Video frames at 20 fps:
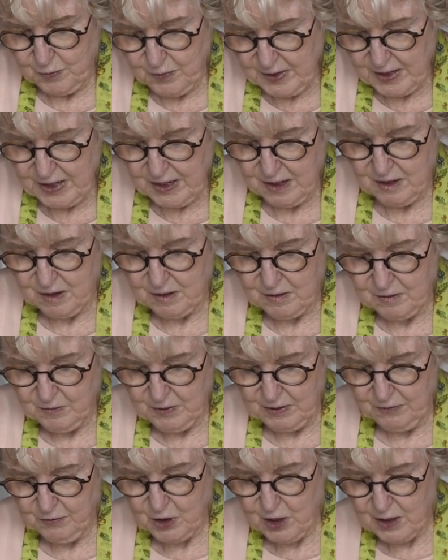There,
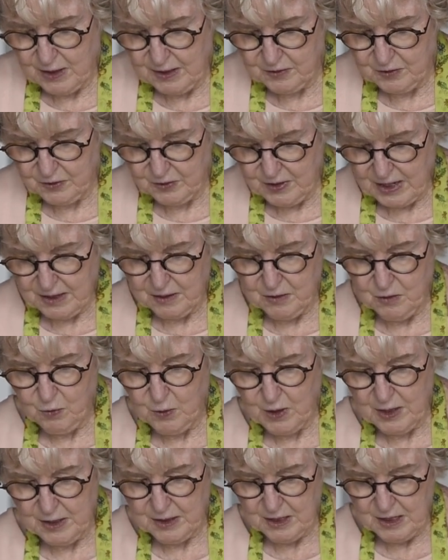we've got a second
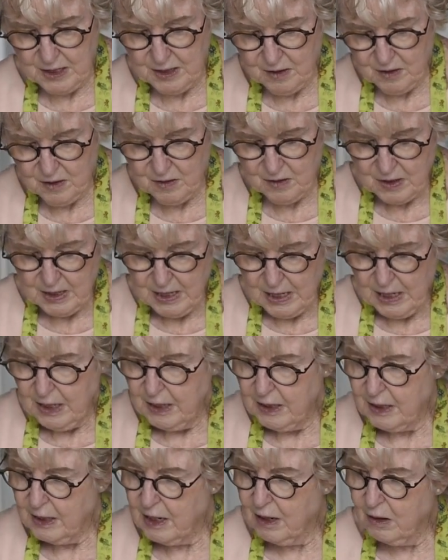one here.
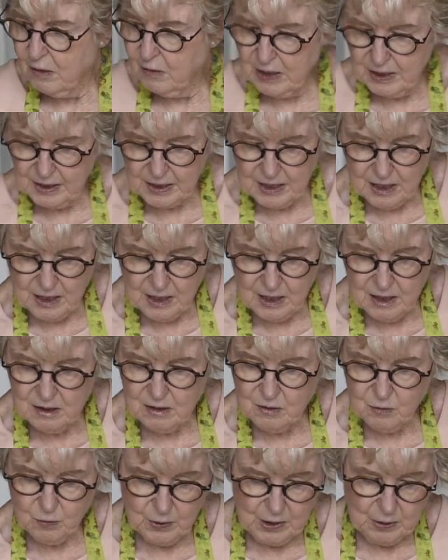Now
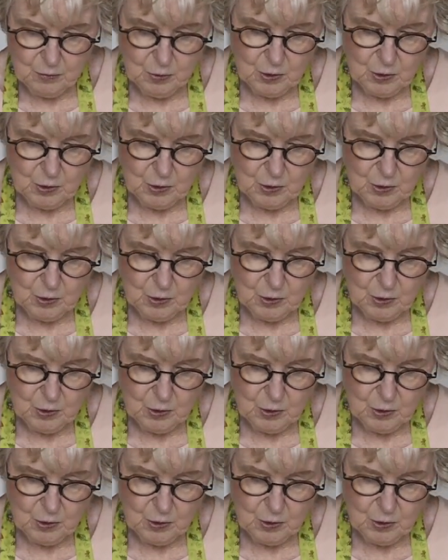again, we